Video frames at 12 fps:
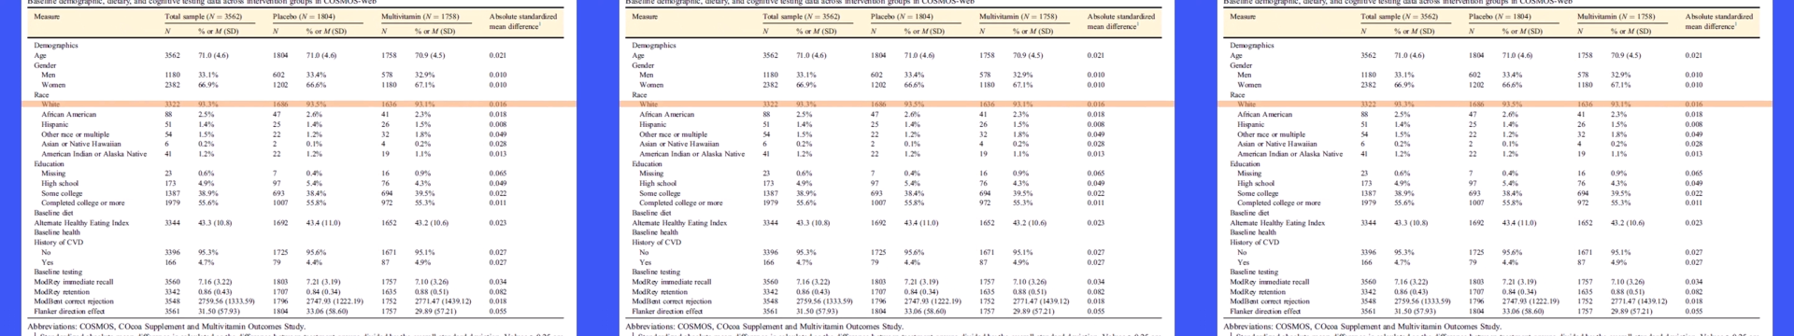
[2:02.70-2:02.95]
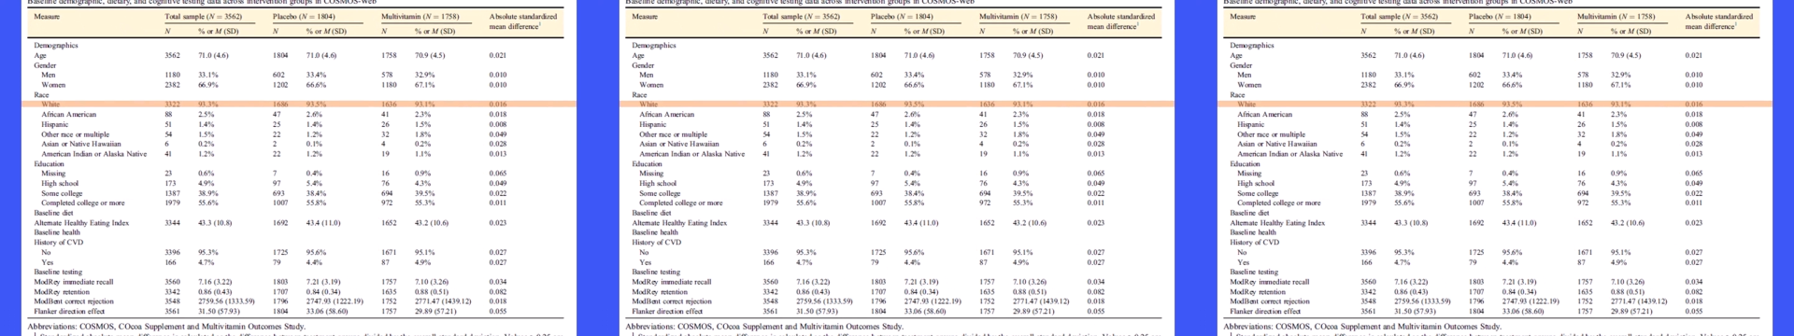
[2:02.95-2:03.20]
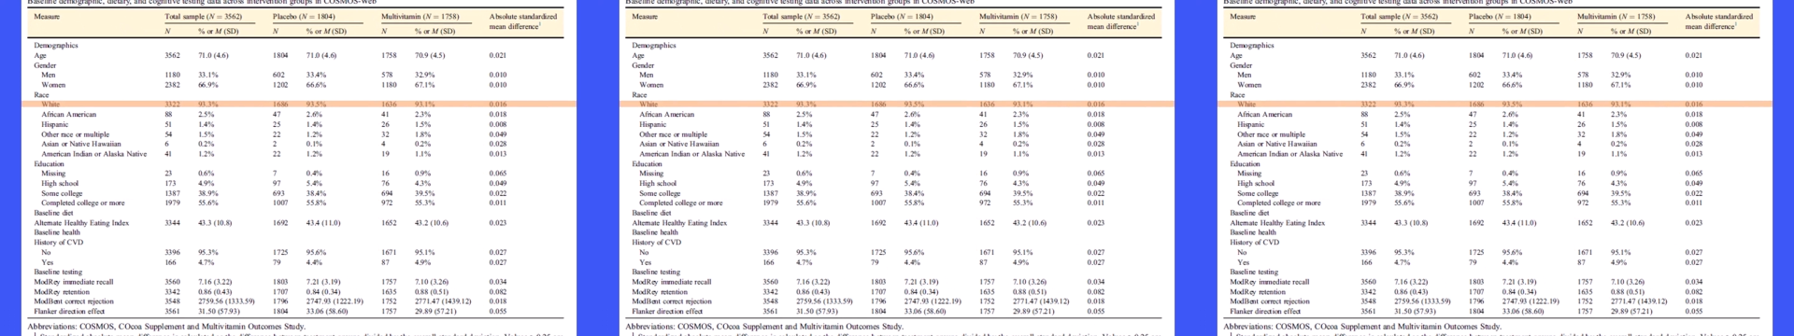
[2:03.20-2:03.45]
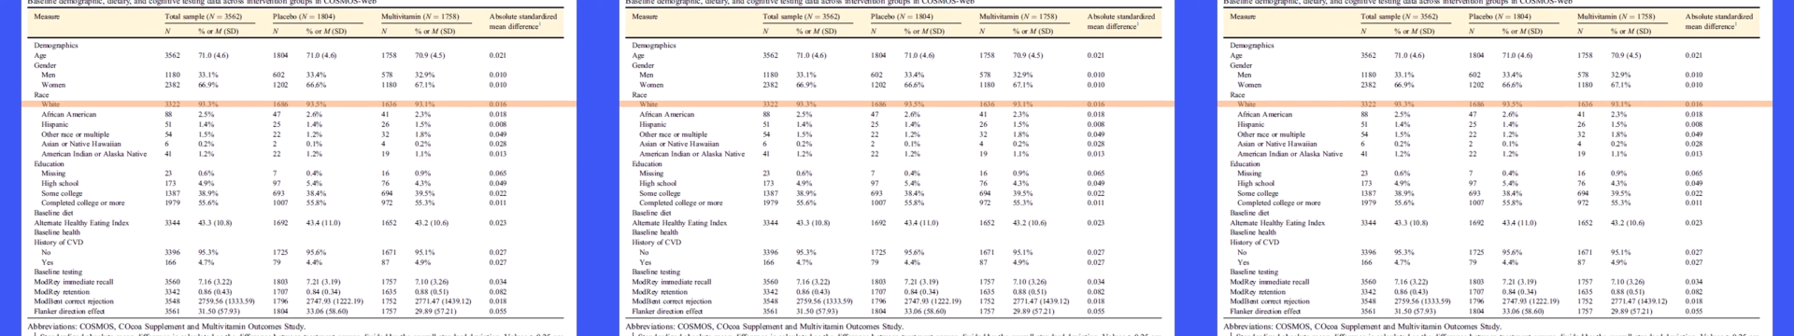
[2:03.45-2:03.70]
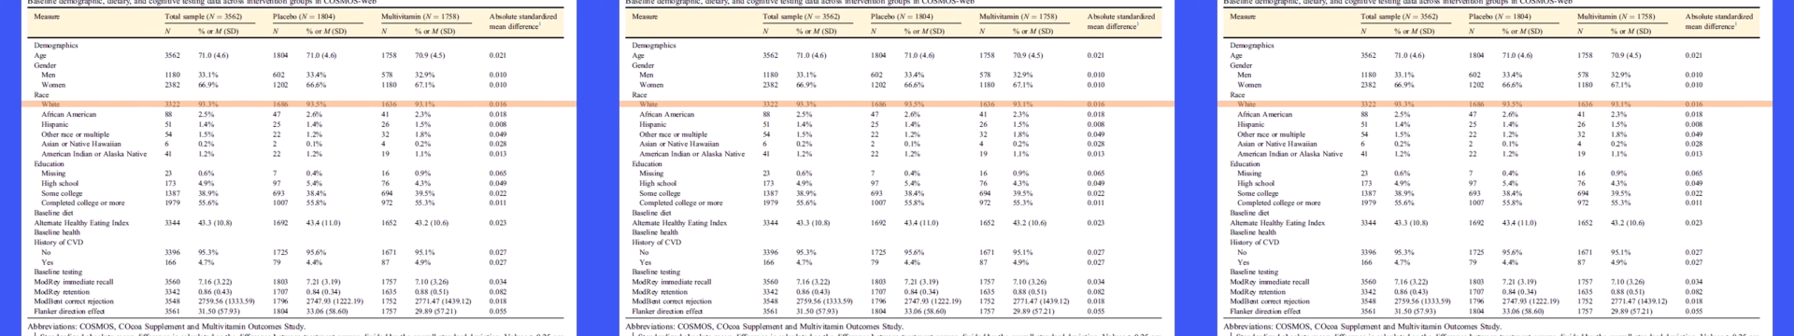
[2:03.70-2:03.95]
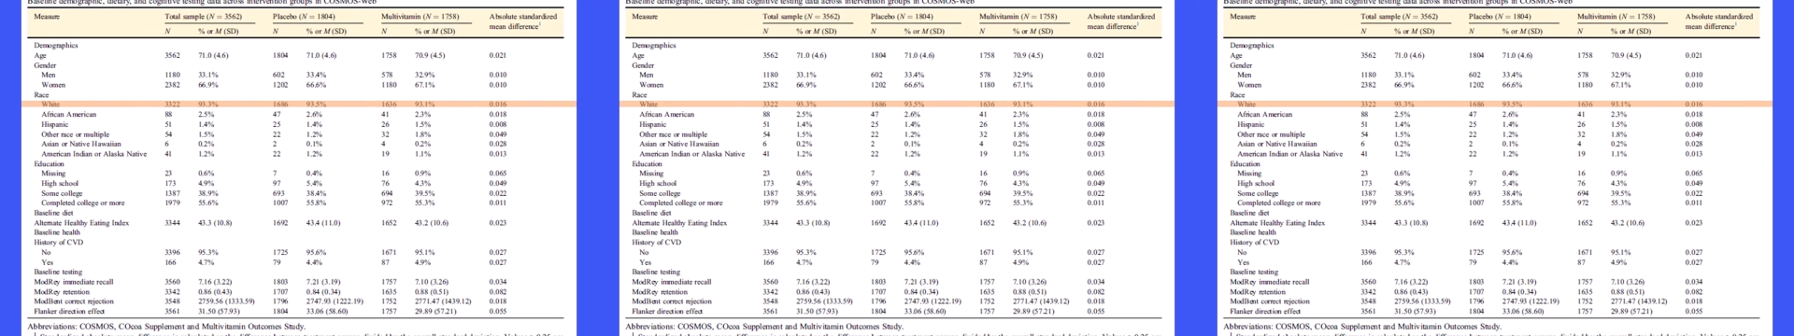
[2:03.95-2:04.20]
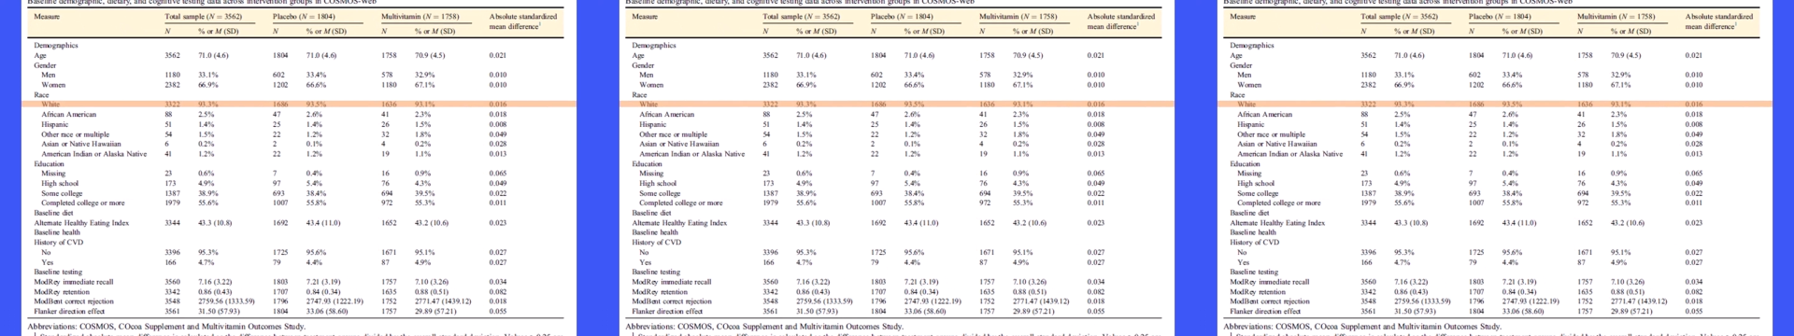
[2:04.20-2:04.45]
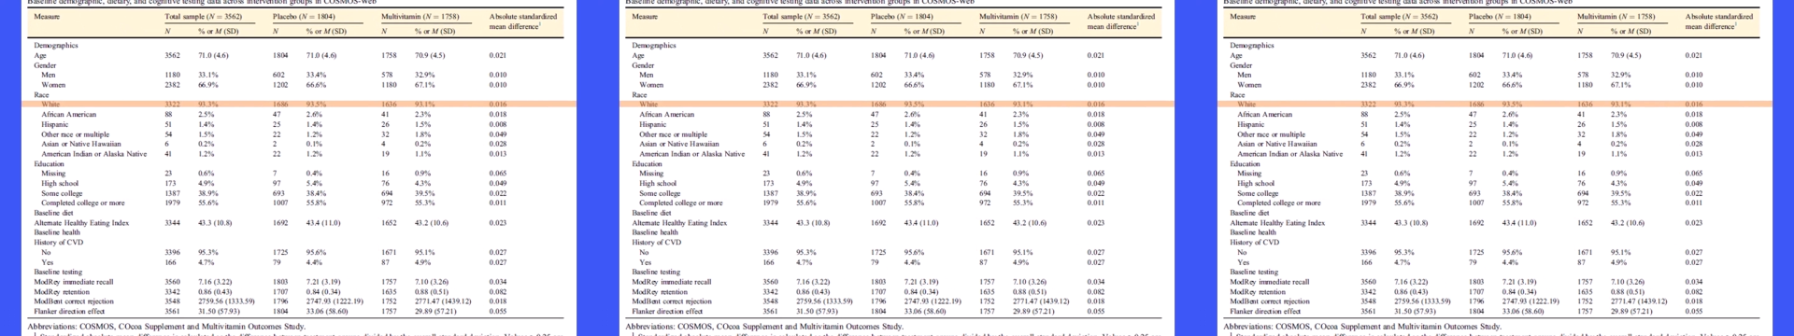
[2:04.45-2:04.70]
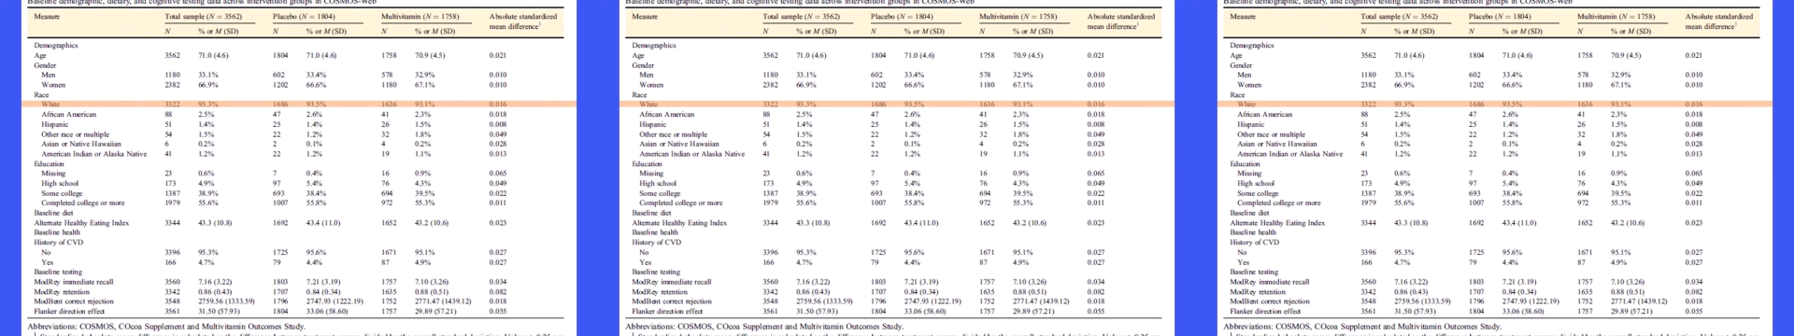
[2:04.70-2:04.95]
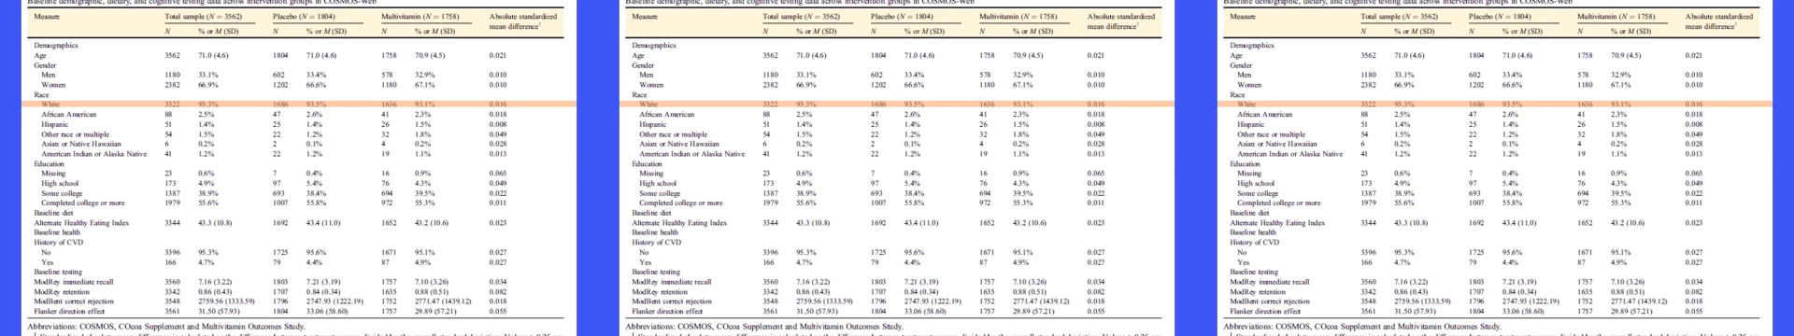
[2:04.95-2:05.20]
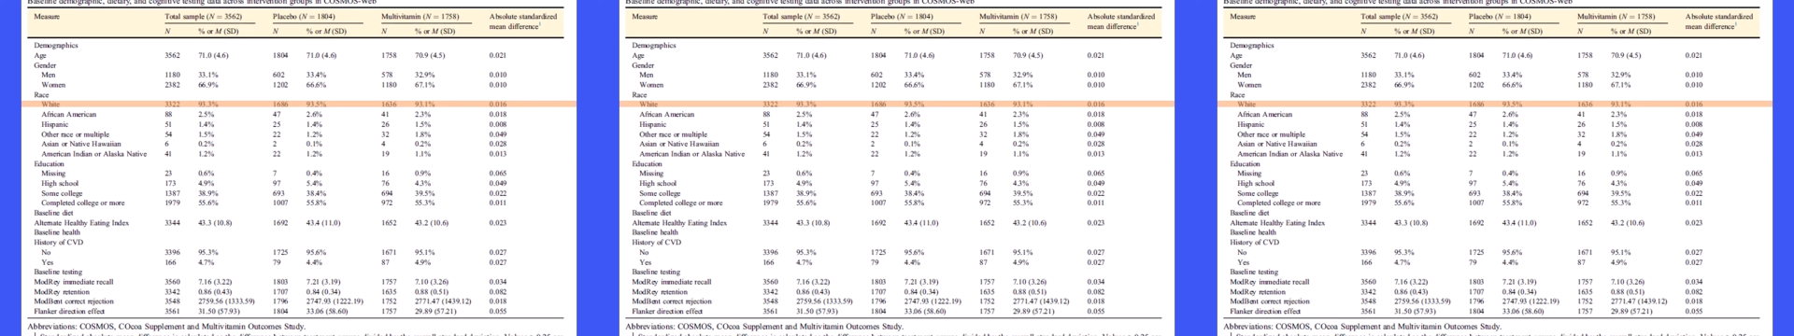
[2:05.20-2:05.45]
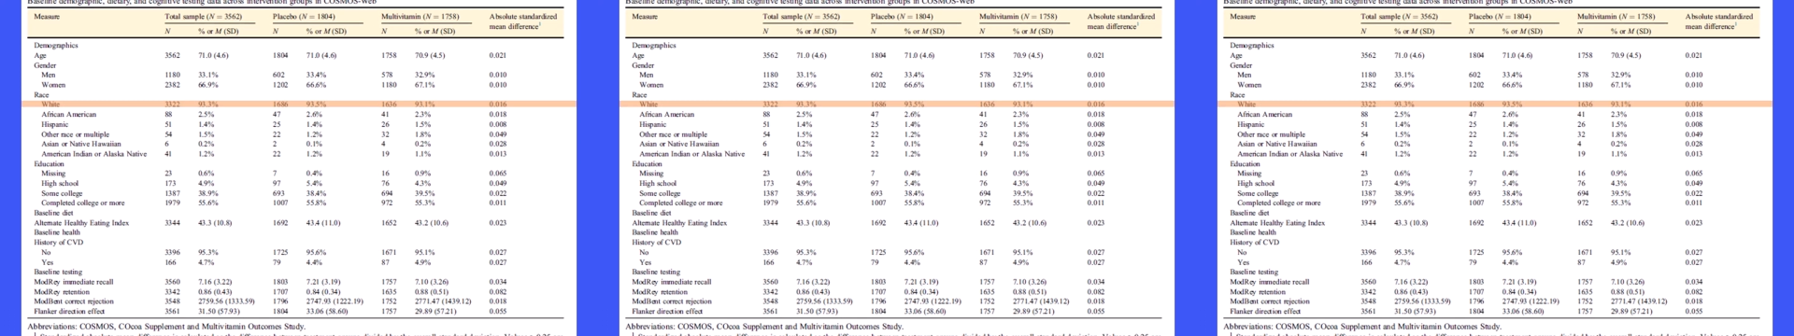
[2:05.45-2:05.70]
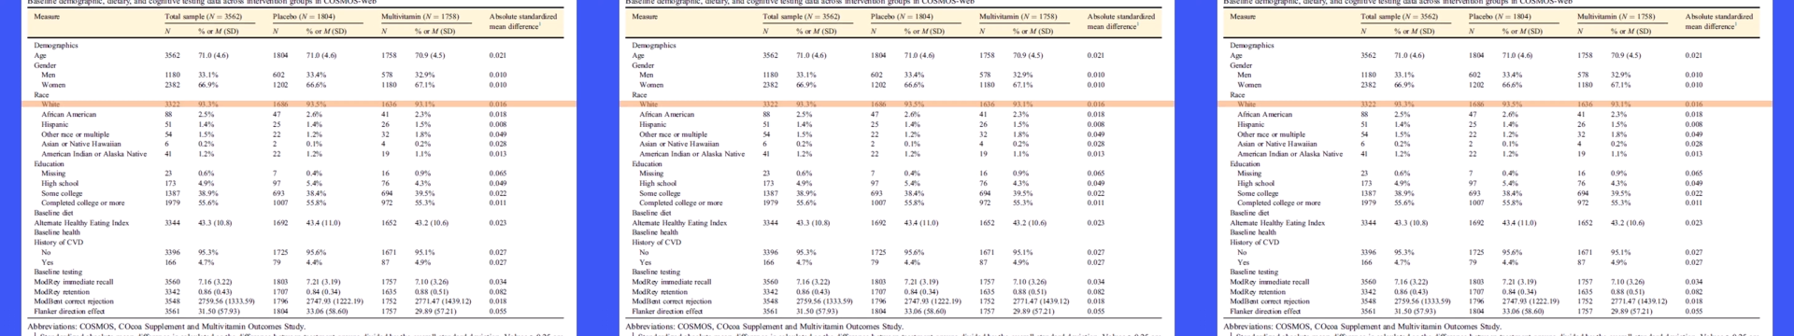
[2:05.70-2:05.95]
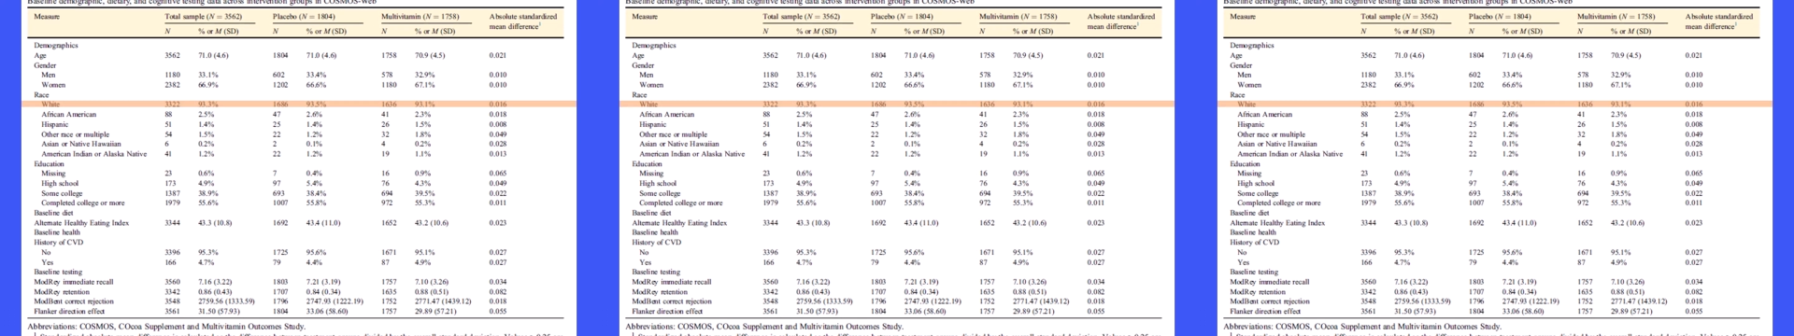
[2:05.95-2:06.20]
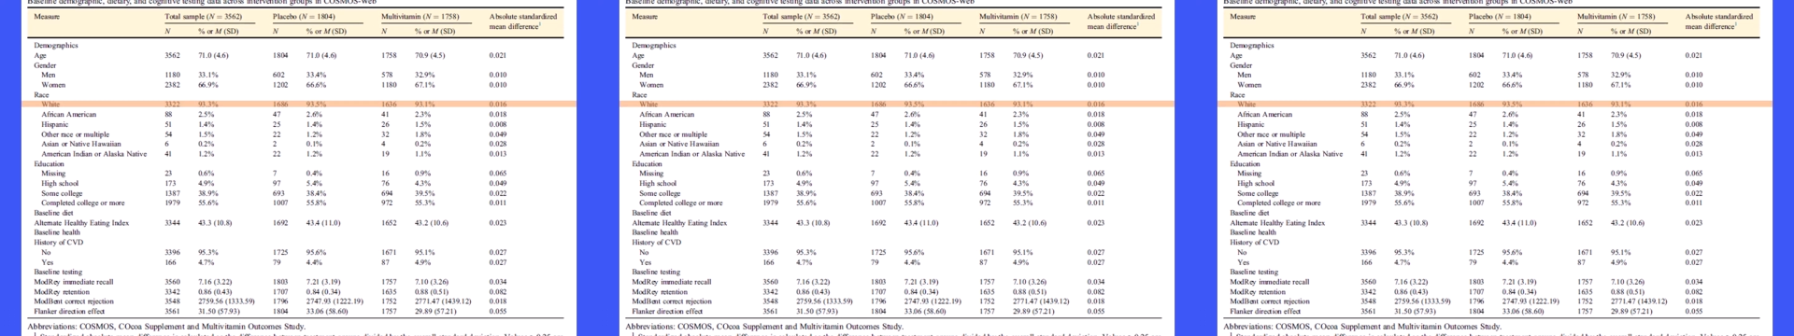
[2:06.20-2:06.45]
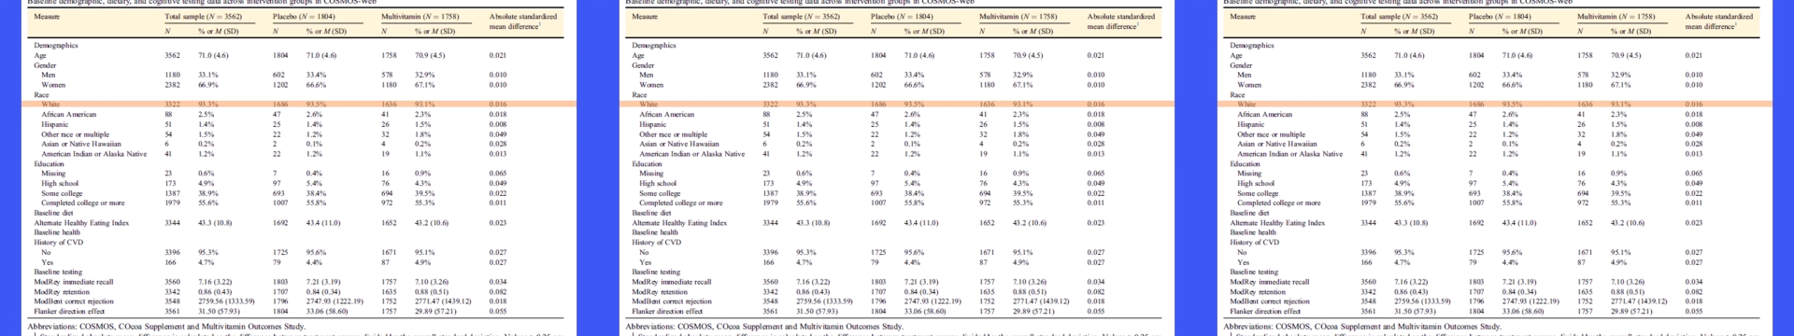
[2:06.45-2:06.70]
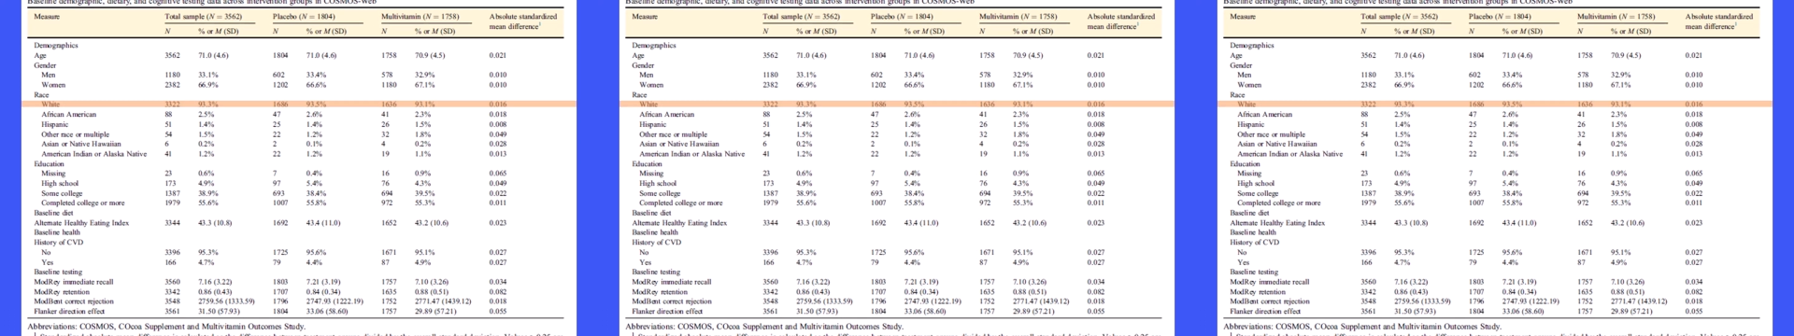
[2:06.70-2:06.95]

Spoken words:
[unreadable: no face in view]